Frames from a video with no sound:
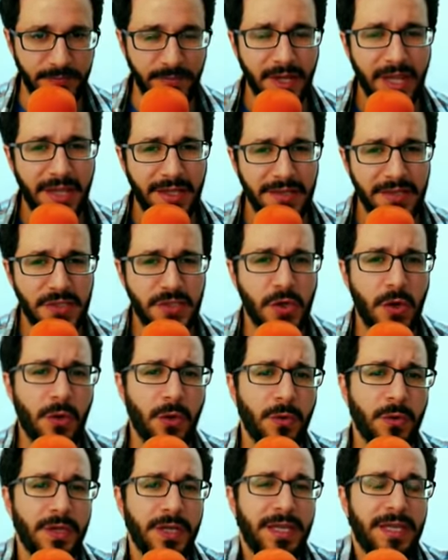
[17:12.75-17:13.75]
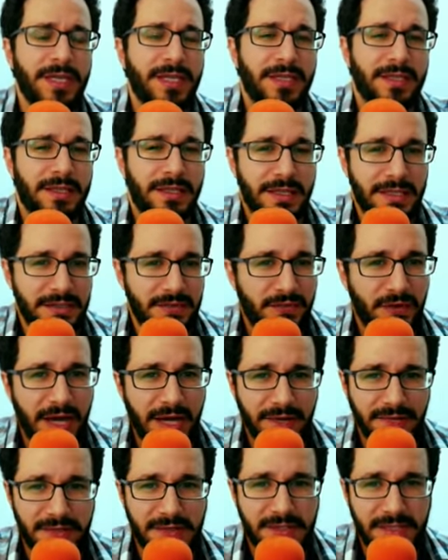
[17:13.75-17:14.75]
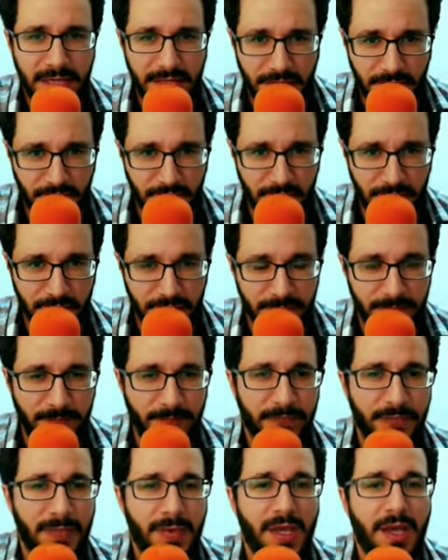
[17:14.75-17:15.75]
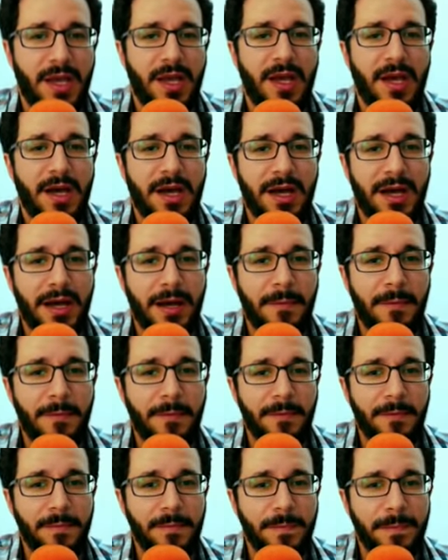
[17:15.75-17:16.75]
And so these five stages, um,